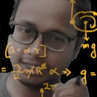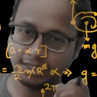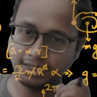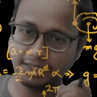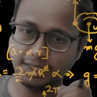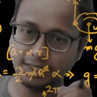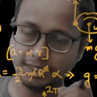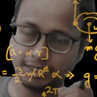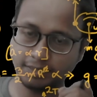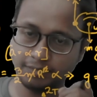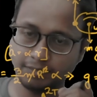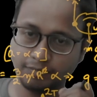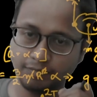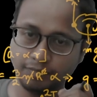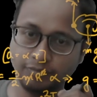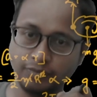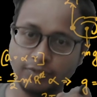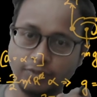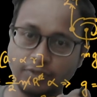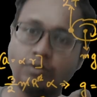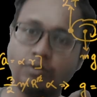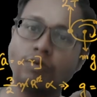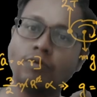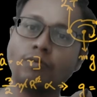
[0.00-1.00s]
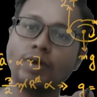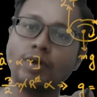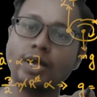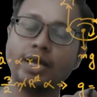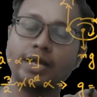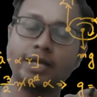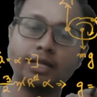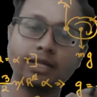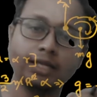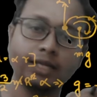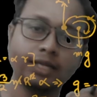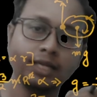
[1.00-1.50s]
isn't it?
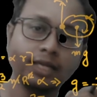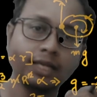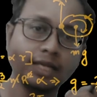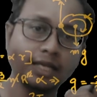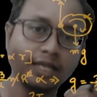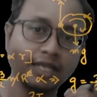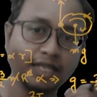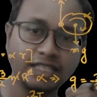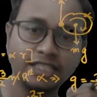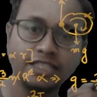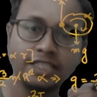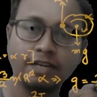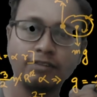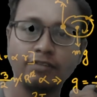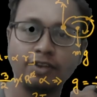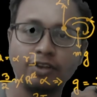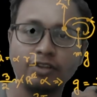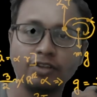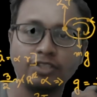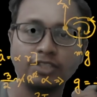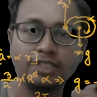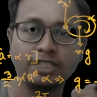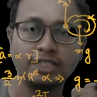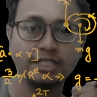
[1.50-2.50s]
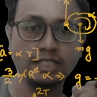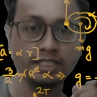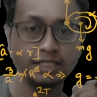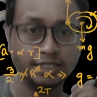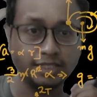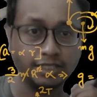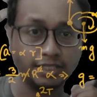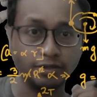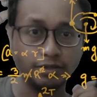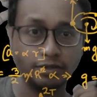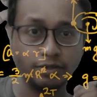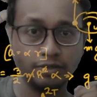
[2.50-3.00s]
Where initial velocity
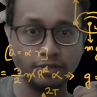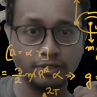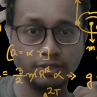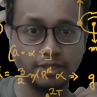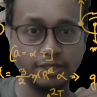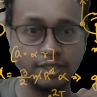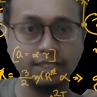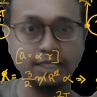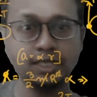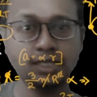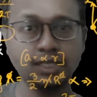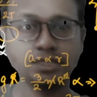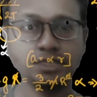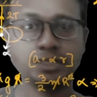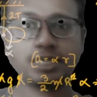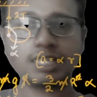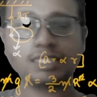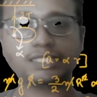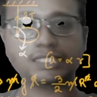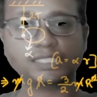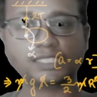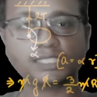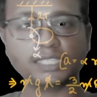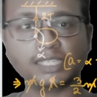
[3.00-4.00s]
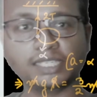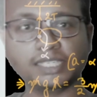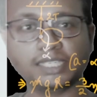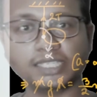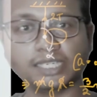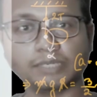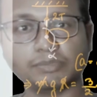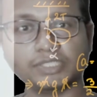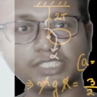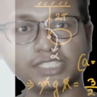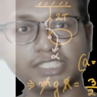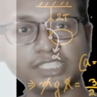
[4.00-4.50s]
is 0. See, starts
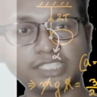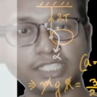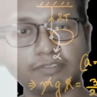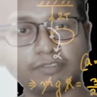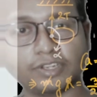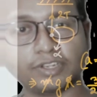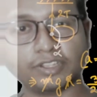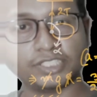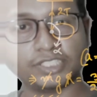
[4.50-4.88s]
descending, that means initial